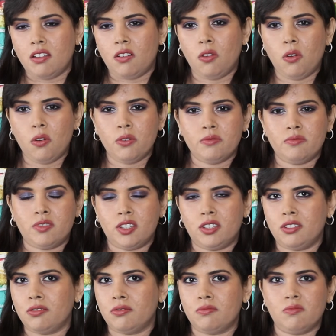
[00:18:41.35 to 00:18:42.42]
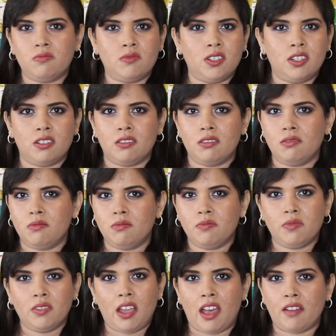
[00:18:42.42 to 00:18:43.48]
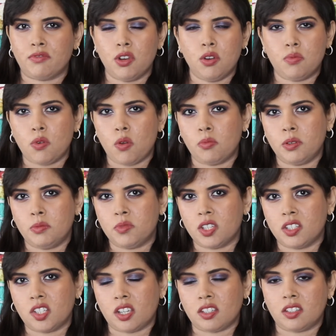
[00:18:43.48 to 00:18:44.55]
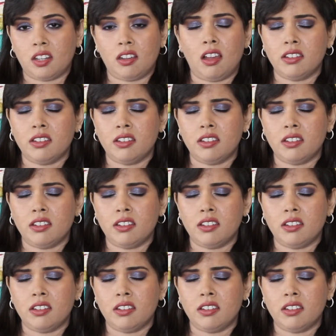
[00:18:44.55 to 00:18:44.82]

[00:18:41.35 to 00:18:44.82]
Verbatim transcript: Or did you, you know, have no problems adjusting?